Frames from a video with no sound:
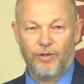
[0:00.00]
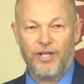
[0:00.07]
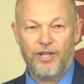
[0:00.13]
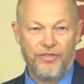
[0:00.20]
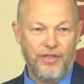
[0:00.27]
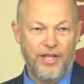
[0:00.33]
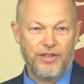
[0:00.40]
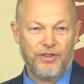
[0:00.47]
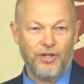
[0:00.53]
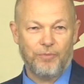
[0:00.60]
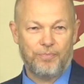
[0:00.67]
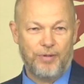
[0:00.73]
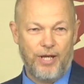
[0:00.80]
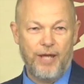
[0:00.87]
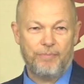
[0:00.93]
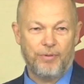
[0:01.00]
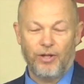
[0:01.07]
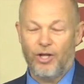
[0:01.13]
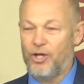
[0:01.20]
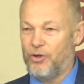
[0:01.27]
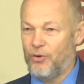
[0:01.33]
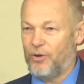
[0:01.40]
think there are people
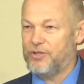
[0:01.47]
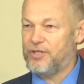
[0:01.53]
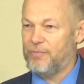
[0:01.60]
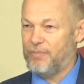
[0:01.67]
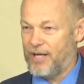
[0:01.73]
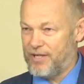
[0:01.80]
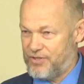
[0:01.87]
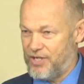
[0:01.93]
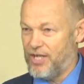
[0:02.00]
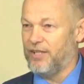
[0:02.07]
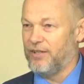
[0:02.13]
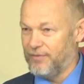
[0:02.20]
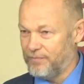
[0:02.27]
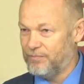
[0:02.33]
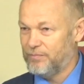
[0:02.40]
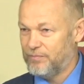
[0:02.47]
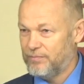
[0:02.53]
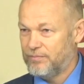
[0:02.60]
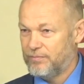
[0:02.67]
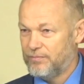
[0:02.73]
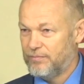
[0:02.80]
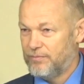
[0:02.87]
anointed by Satan
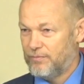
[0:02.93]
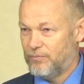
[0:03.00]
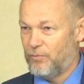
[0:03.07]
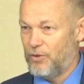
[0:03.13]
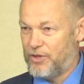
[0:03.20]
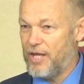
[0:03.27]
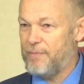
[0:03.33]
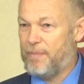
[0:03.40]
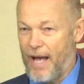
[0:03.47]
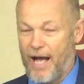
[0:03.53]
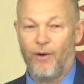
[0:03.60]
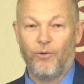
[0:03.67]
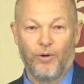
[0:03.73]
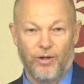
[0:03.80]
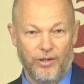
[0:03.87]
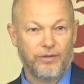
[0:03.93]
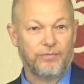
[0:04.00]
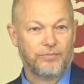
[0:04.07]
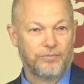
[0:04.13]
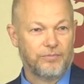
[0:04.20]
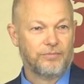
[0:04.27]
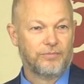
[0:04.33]
with a power
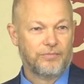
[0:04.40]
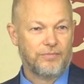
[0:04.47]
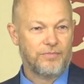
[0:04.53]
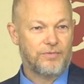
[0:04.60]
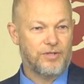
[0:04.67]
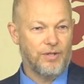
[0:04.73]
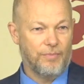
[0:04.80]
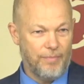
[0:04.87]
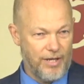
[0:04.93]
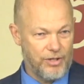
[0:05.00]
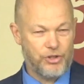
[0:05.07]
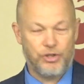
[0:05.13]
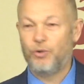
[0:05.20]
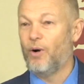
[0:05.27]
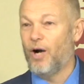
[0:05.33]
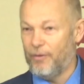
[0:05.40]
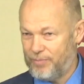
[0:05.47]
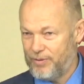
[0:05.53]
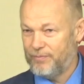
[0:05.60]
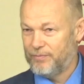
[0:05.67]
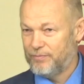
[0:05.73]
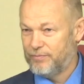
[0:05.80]
to mess you up.
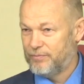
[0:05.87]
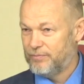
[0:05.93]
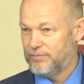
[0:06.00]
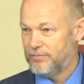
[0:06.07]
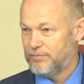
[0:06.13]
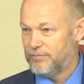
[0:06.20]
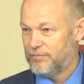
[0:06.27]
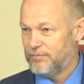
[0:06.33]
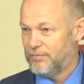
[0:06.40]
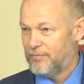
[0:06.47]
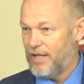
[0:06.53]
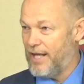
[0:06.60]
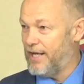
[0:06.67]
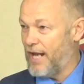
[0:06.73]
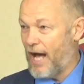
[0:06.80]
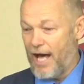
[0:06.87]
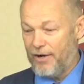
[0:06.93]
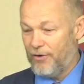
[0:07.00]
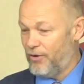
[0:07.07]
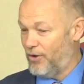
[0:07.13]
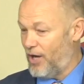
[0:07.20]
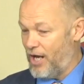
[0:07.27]
And I
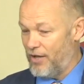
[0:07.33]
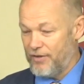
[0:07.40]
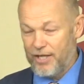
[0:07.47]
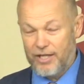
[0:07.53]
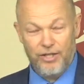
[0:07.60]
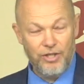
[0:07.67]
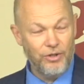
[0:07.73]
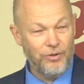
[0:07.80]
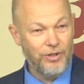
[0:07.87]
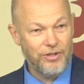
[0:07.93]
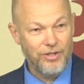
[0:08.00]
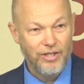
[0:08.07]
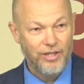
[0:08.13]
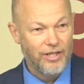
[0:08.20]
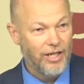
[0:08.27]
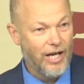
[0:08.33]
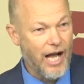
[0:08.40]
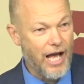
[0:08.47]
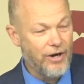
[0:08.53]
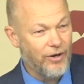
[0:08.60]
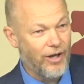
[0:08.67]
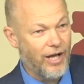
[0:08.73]
don't know how they can do it. I
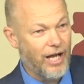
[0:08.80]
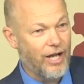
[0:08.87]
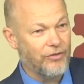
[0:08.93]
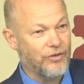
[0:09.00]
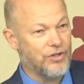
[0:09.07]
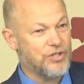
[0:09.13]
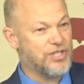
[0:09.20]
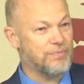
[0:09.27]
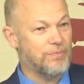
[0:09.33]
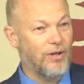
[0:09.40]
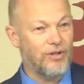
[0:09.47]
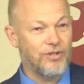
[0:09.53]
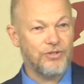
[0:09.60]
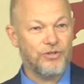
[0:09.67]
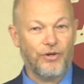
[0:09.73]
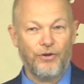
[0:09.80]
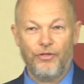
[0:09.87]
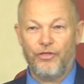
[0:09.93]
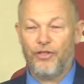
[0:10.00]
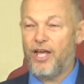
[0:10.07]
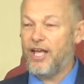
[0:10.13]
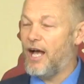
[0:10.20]
don't know how the smallest little
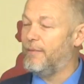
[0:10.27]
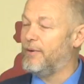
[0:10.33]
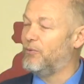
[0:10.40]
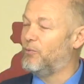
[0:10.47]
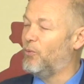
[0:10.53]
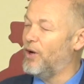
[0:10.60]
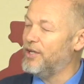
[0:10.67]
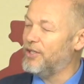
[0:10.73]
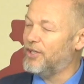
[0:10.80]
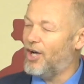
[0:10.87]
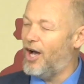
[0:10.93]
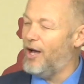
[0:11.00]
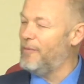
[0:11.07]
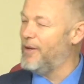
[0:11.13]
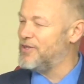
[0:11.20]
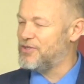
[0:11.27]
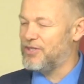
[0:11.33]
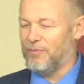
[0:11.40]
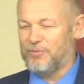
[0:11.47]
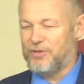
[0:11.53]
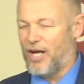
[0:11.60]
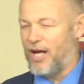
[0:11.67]
thing. I mean, one comment
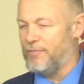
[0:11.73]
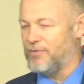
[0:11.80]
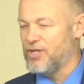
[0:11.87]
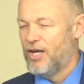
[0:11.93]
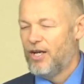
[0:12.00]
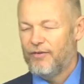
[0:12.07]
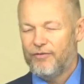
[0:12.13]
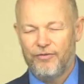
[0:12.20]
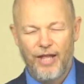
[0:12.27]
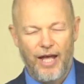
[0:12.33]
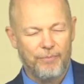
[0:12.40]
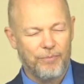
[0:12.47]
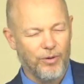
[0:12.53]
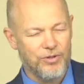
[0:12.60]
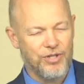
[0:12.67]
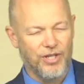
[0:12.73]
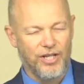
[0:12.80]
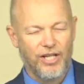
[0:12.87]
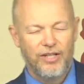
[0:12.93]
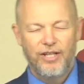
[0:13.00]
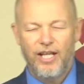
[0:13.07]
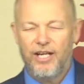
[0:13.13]
sometimes from that person.
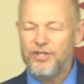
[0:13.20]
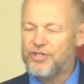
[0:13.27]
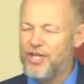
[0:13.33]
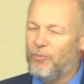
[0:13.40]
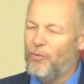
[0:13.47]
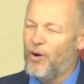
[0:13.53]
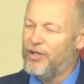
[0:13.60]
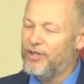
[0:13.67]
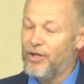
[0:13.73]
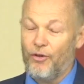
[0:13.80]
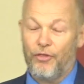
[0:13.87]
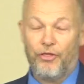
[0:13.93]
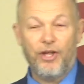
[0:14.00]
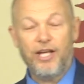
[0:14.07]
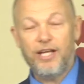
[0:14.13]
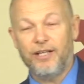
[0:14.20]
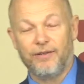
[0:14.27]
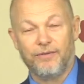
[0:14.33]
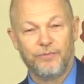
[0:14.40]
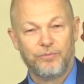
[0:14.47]
They just say one little thing.